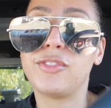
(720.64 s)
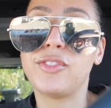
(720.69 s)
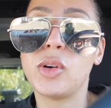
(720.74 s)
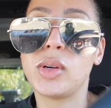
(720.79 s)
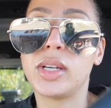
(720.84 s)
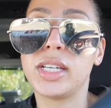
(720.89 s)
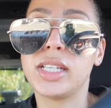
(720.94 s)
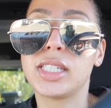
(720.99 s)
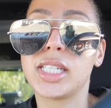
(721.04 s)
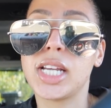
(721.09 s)

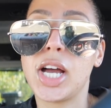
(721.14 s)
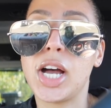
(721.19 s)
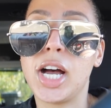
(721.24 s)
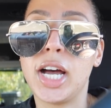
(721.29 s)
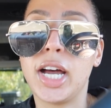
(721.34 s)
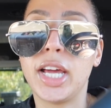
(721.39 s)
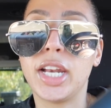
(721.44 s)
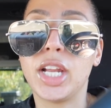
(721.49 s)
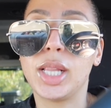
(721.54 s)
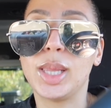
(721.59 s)
focused
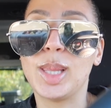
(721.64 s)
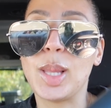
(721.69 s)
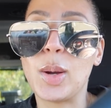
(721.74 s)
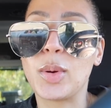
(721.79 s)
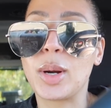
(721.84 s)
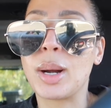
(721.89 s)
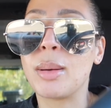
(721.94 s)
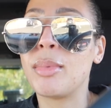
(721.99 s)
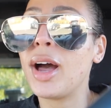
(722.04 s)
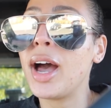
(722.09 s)
on
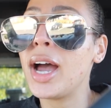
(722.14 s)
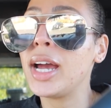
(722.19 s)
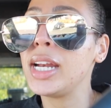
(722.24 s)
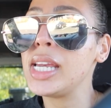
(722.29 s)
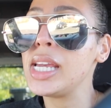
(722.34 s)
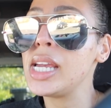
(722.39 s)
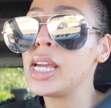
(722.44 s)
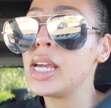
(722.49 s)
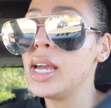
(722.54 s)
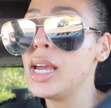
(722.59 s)
lower
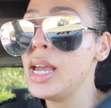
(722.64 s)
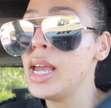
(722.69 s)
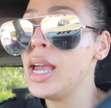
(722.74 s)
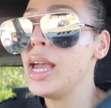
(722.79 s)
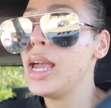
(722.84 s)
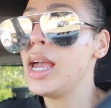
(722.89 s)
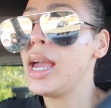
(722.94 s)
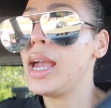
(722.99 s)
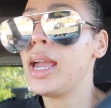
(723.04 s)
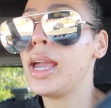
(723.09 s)
body,
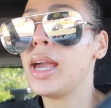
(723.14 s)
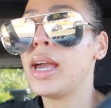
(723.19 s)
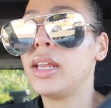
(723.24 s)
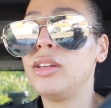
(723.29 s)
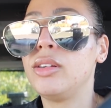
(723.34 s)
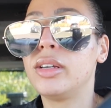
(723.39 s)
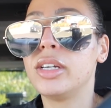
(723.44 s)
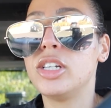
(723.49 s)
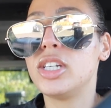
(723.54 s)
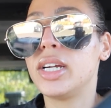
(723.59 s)

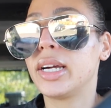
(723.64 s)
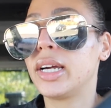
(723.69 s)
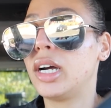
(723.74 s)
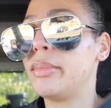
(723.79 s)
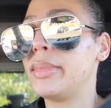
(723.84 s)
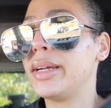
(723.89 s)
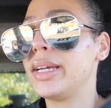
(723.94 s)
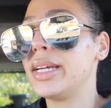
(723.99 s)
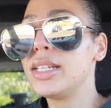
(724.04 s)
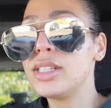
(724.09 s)
and you can check
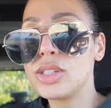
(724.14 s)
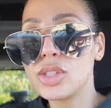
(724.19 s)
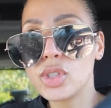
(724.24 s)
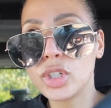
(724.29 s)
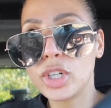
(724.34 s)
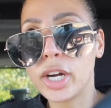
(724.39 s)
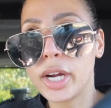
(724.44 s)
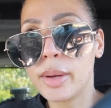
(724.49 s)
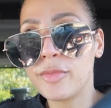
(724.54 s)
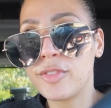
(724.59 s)
out my
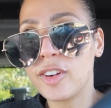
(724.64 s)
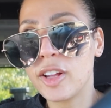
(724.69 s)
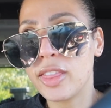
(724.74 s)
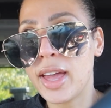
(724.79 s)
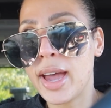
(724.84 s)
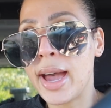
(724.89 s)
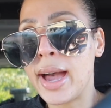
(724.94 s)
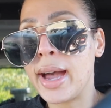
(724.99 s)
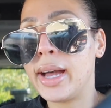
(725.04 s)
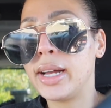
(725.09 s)
Instagram for
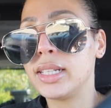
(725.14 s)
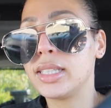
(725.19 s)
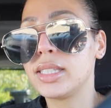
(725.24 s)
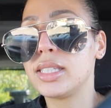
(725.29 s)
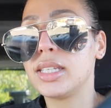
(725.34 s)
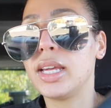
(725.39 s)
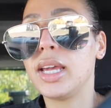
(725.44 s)
that.